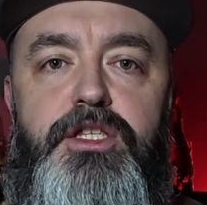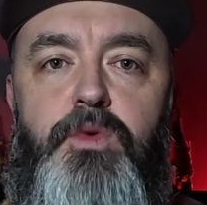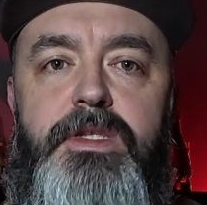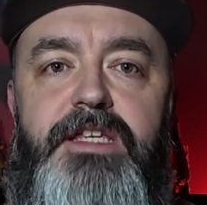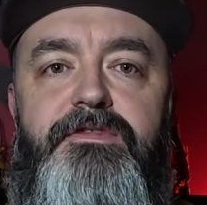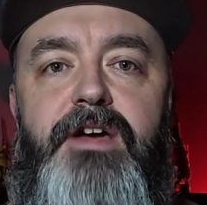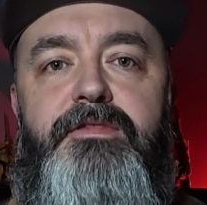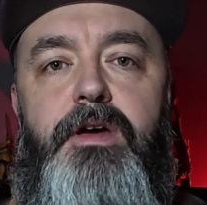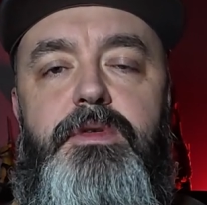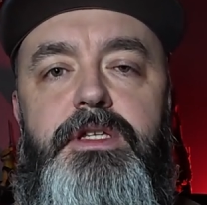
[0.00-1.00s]
25
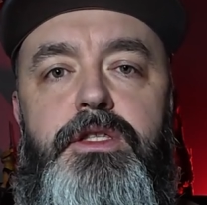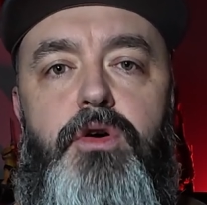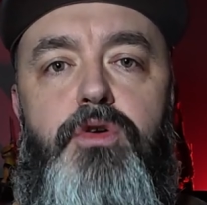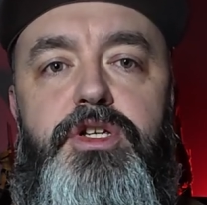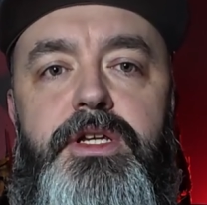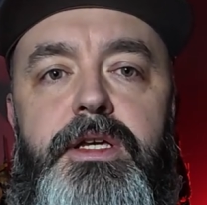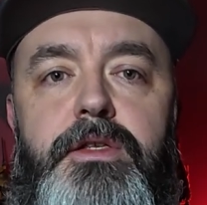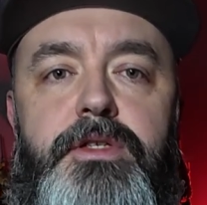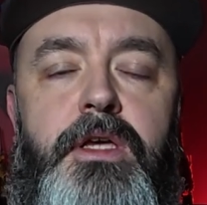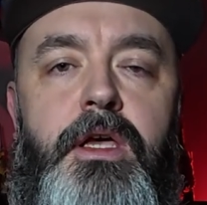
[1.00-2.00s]
hours in the Yorkshire
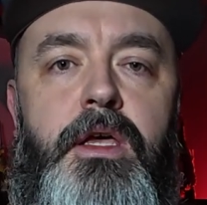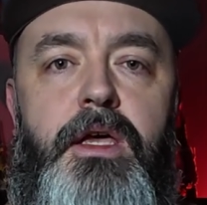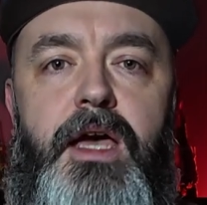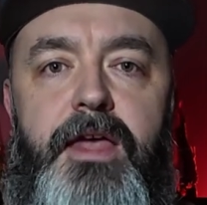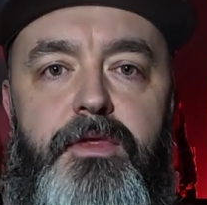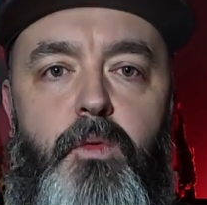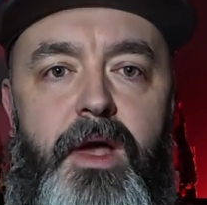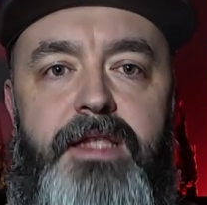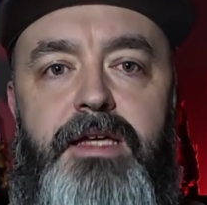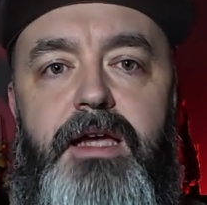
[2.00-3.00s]
Dales, the
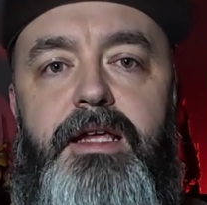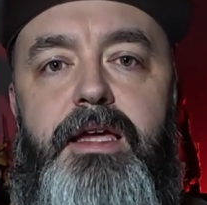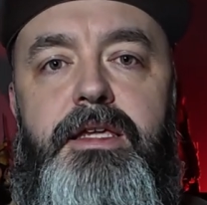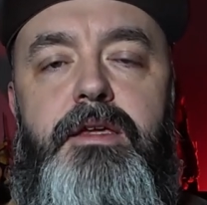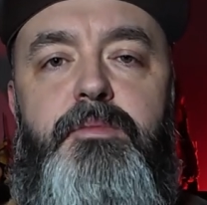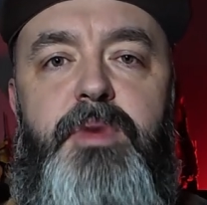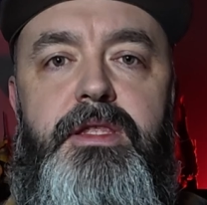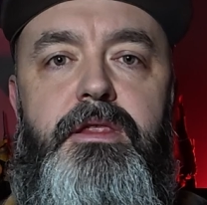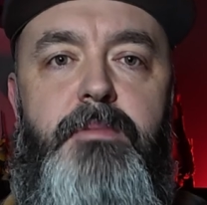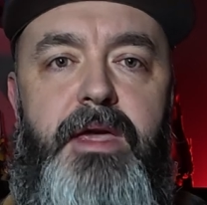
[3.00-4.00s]
Whernside hike
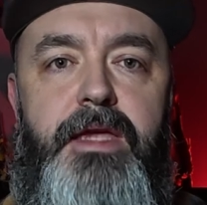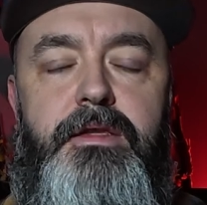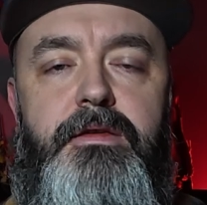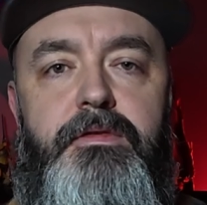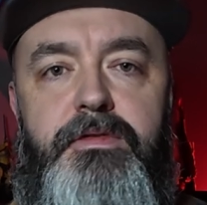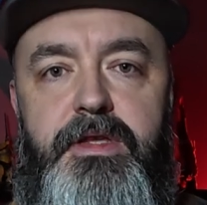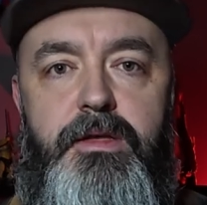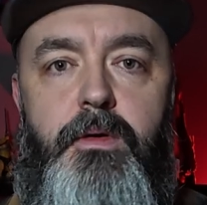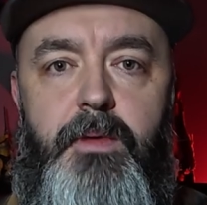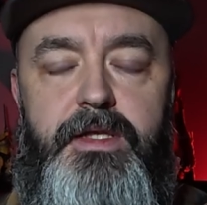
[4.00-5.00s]
being the main thing
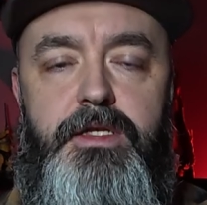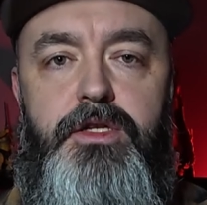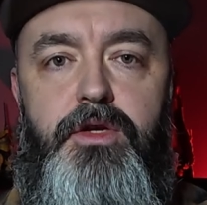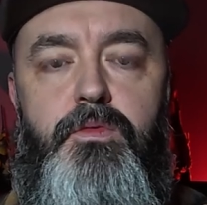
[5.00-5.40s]
that we went to do.